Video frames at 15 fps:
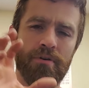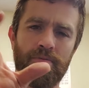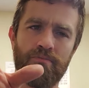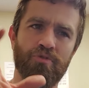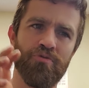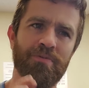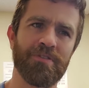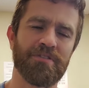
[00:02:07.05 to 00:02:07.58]

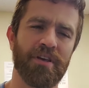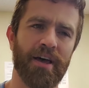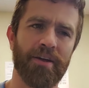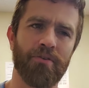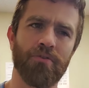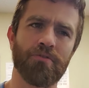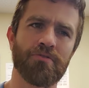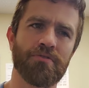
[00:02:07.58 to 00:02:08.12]
movement
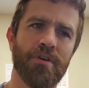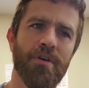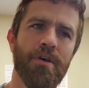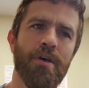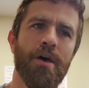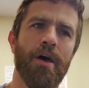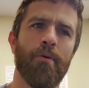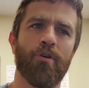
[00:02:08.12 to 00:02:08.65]
cycles,
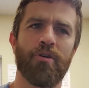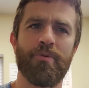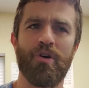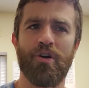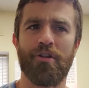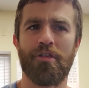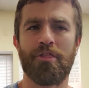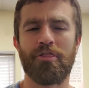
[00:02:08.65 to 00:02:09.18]
and we're going to be
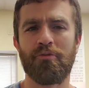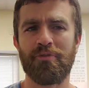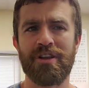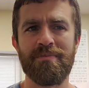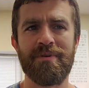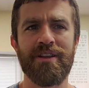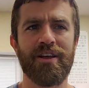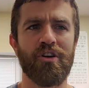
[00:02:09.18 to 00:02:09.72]
on a
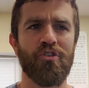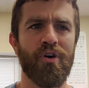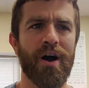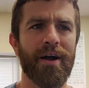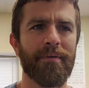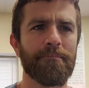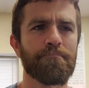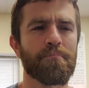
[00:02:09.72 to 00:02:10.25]
3-minute clock.